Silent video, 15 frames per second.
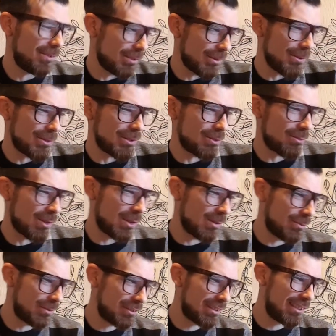Lucas
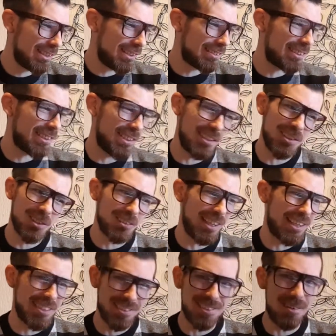Films. He's in, it looks like
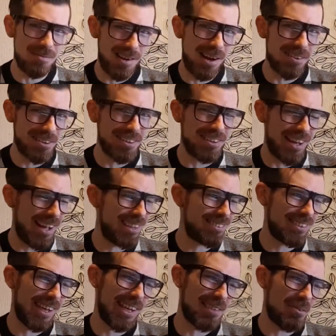he's in the Falcon there,
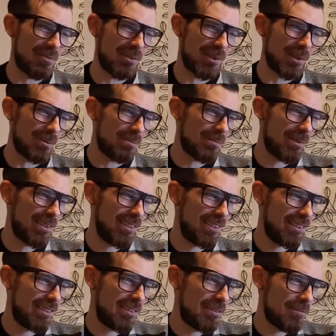setting so everything up. Make a
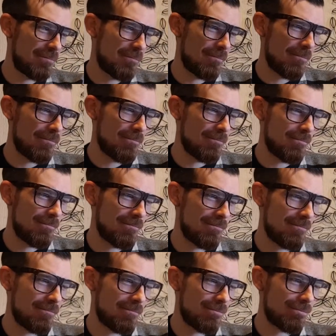difference? Yeah.
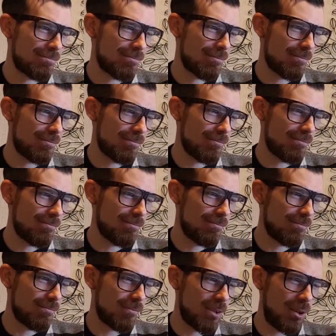Trust me, you're
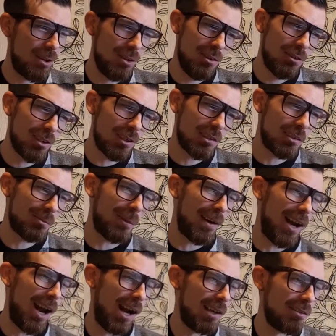gonna love it. So this is when
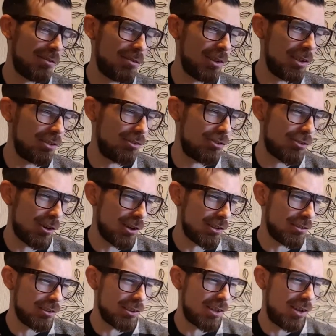Sam first joins
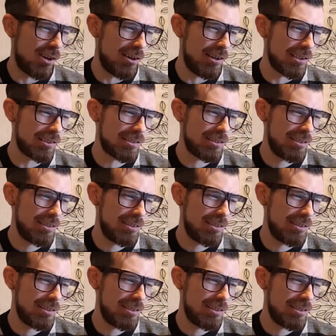the cause.